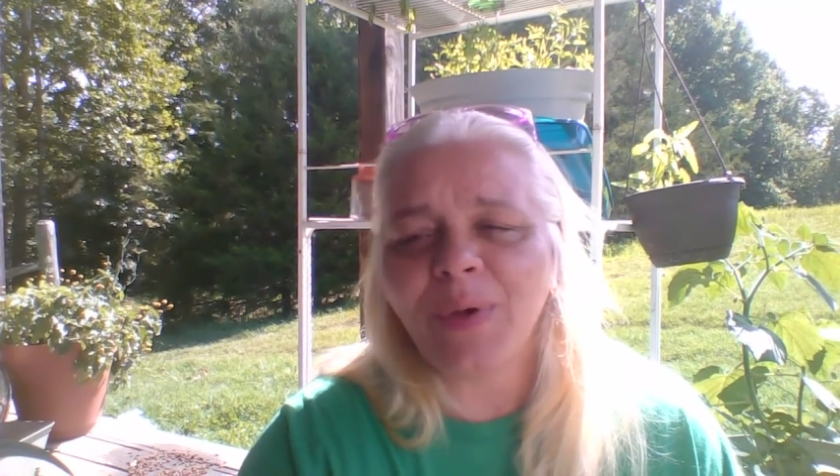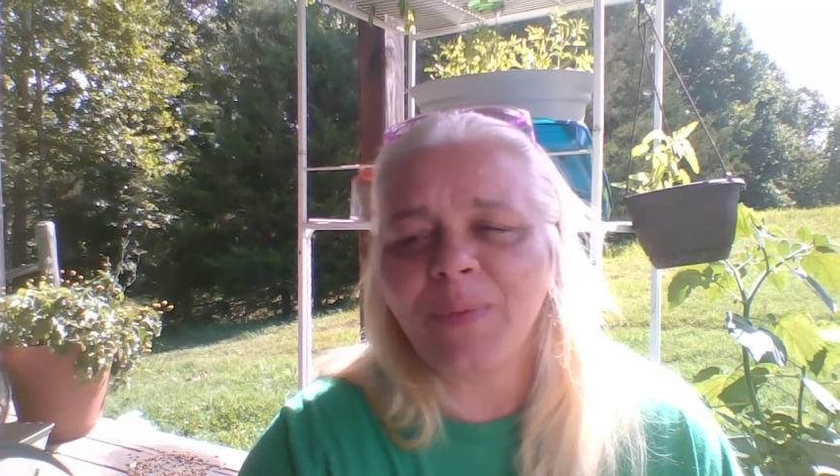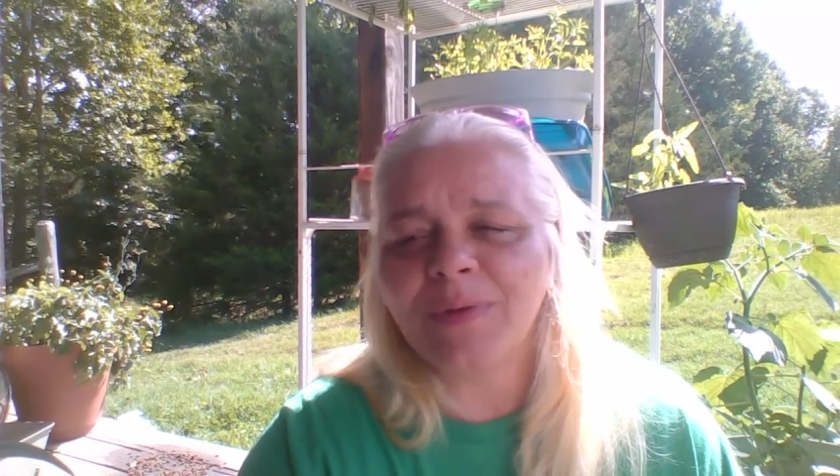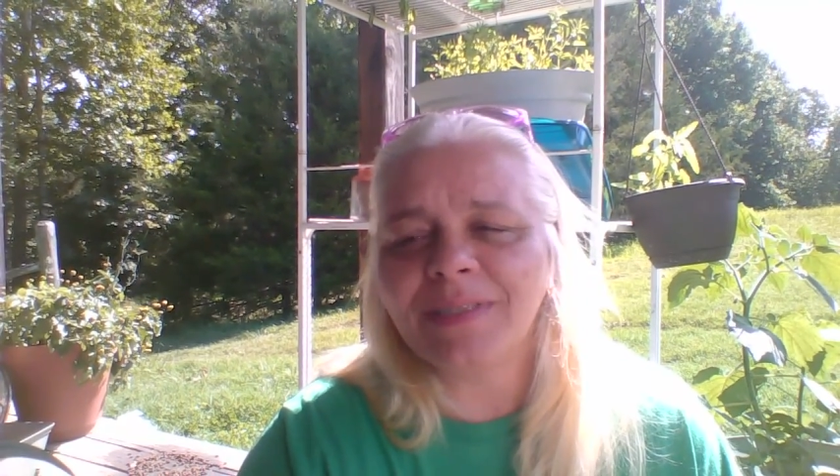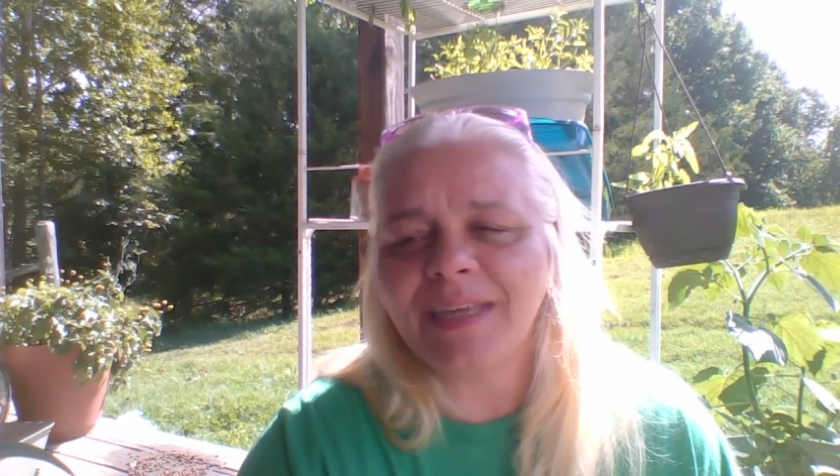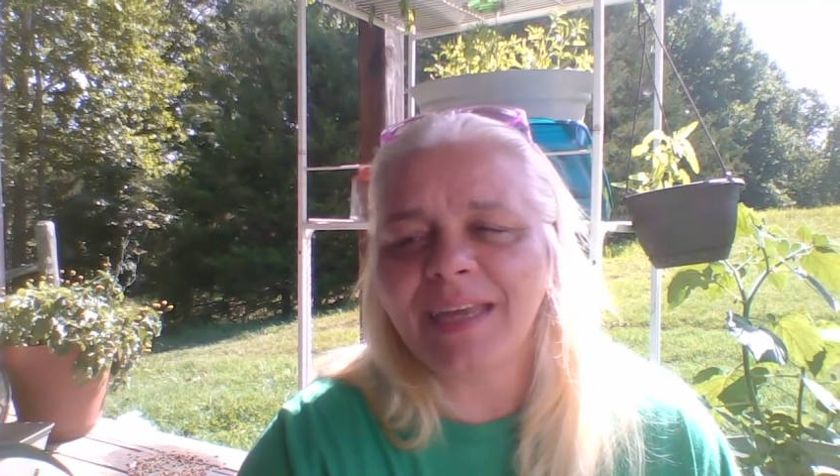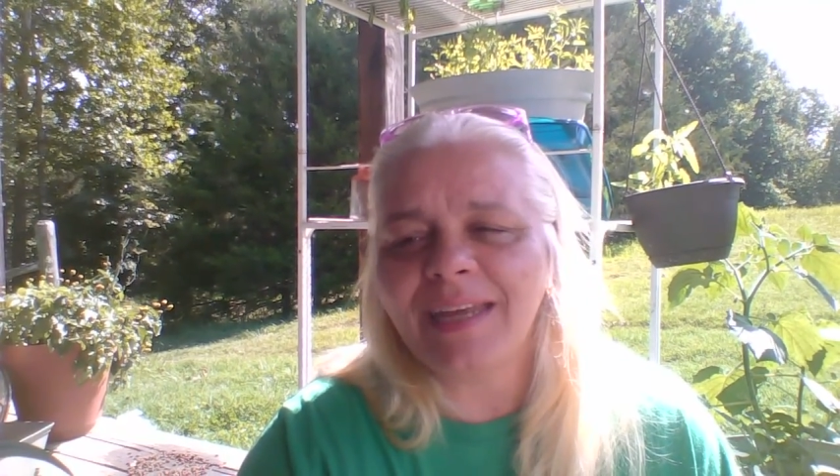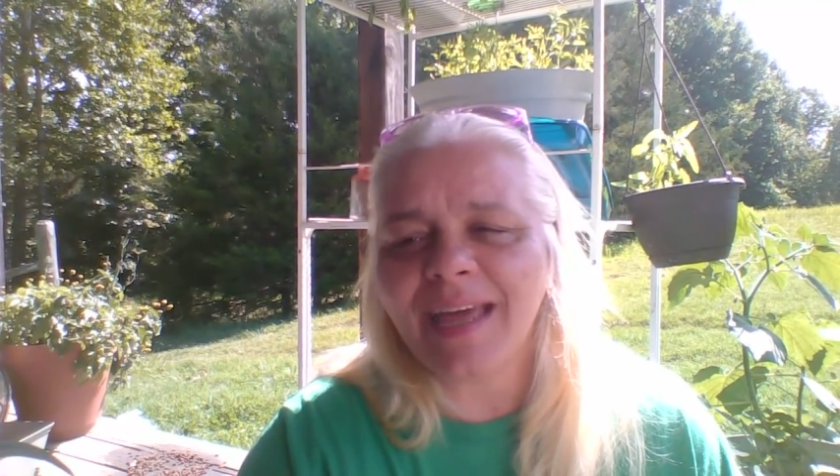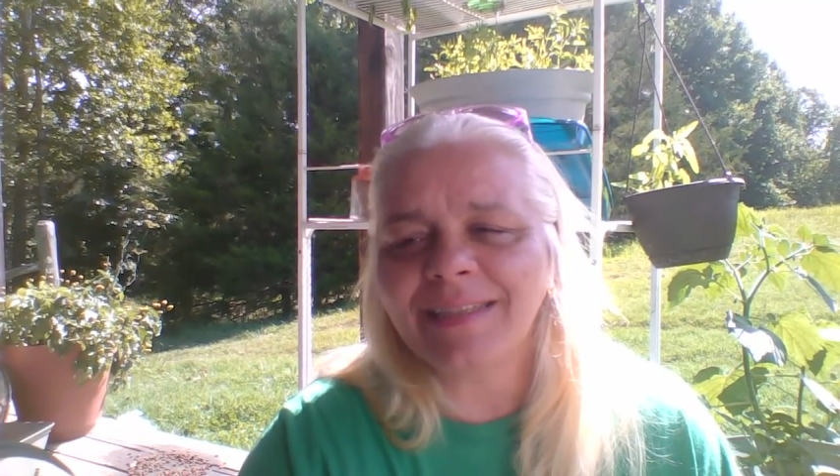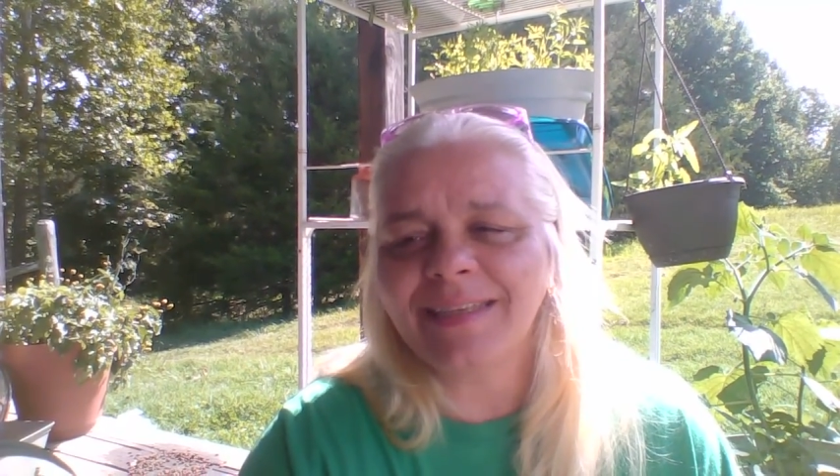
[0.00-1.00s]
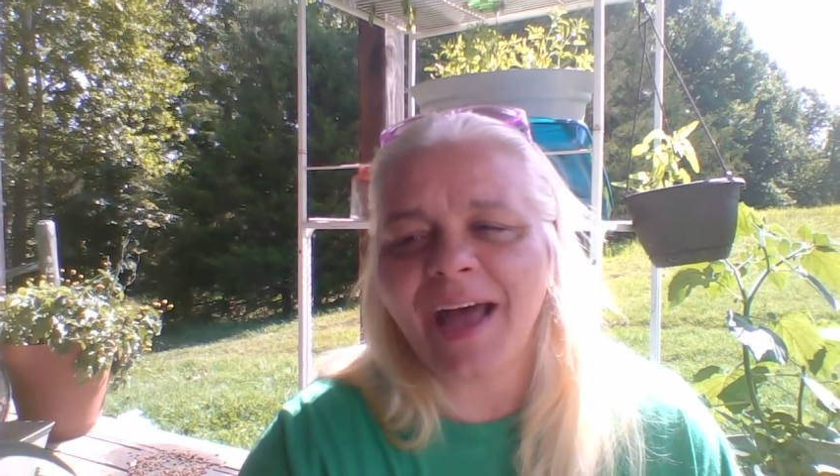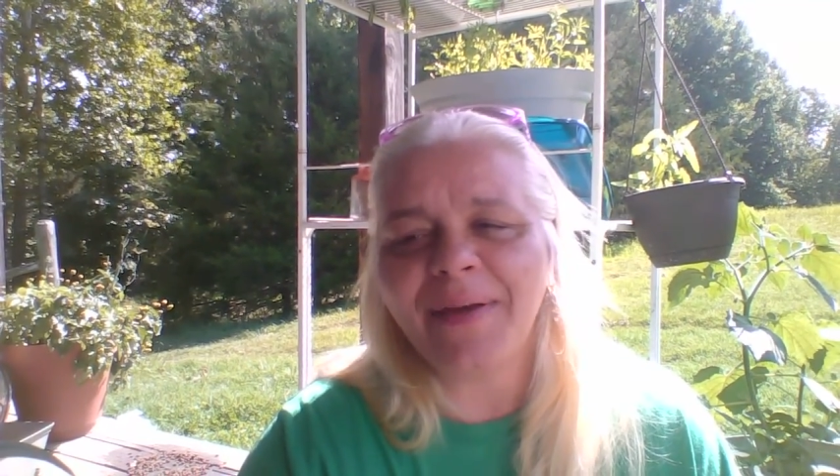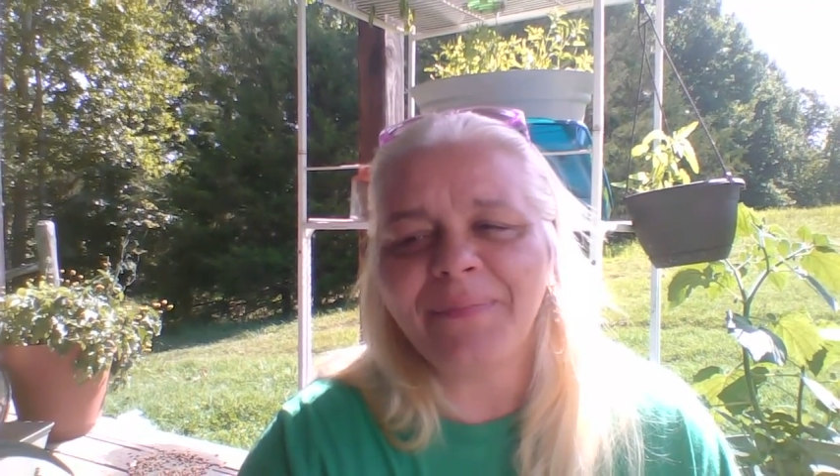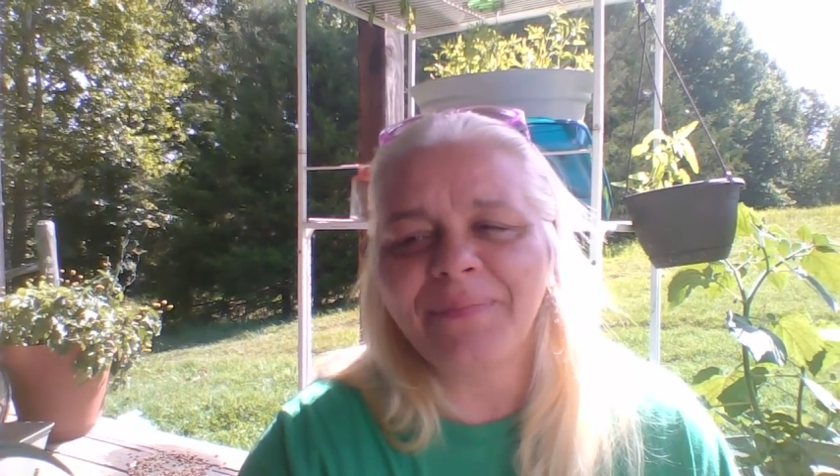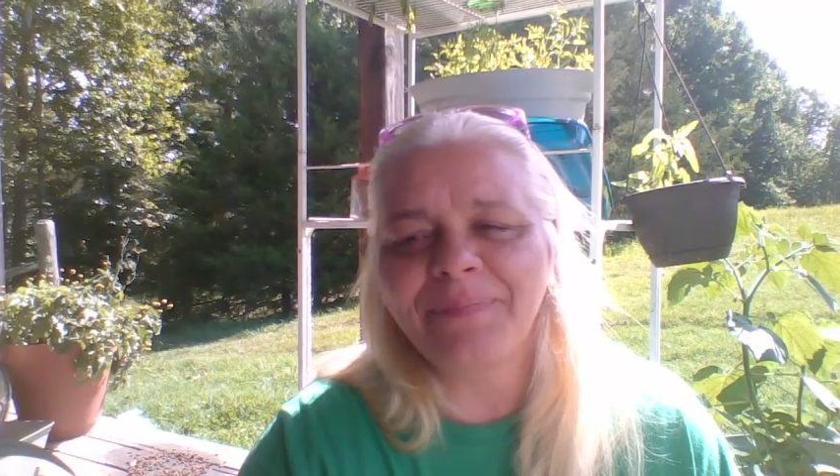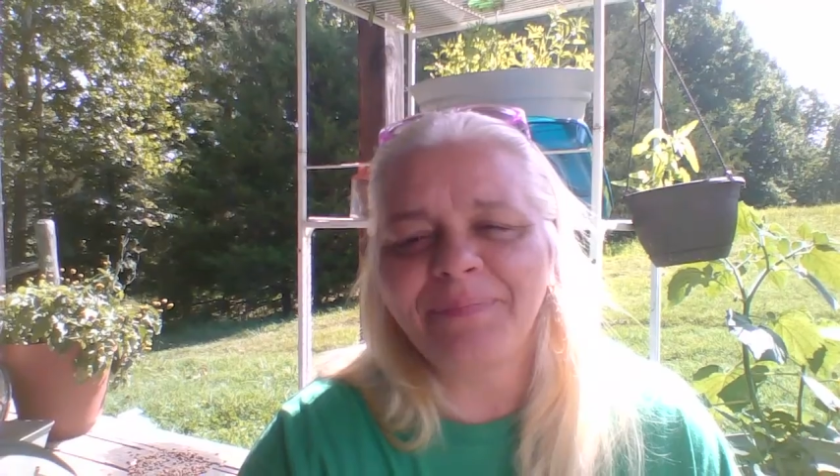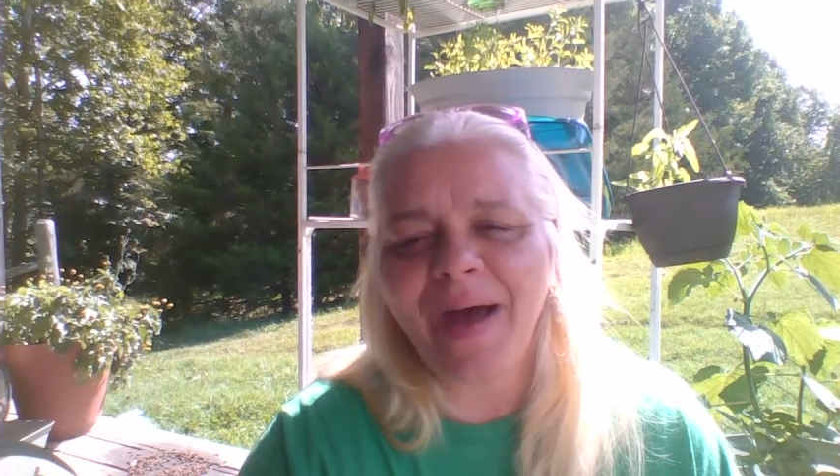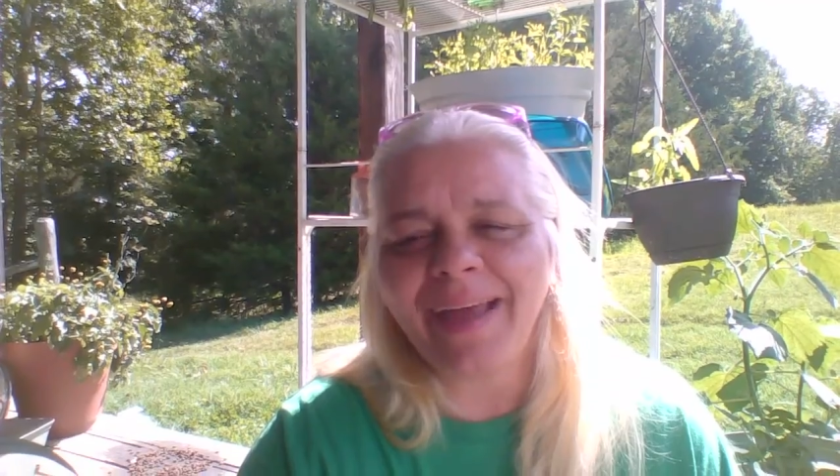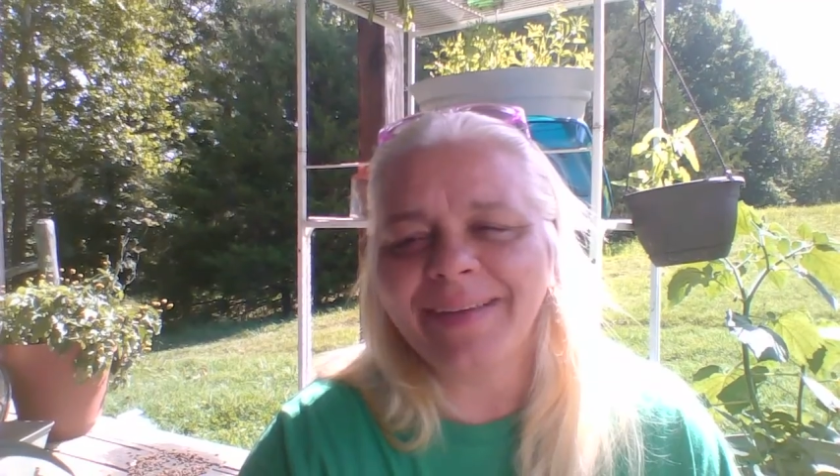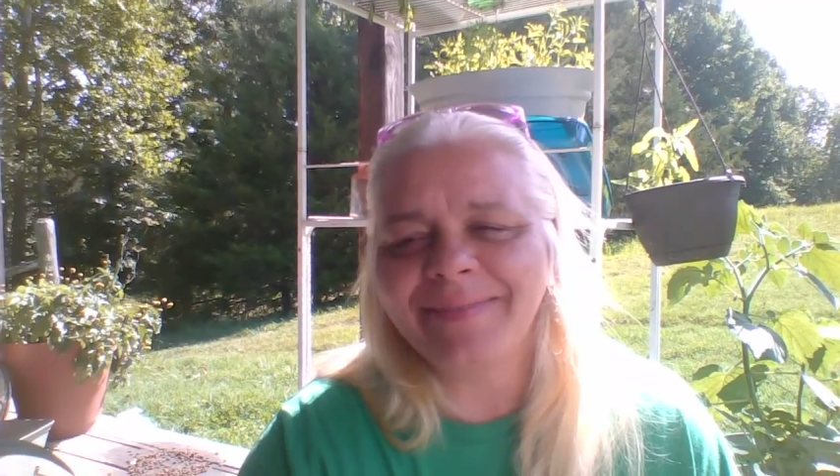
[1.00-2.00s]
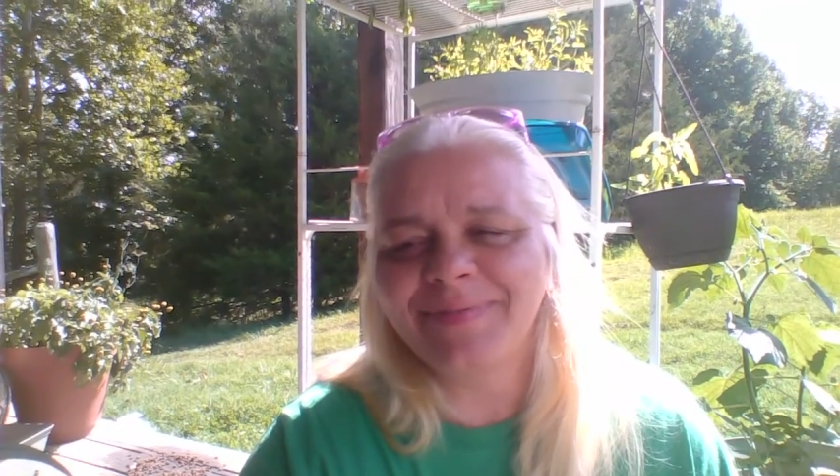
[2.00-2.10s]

we will see you next time. Bye.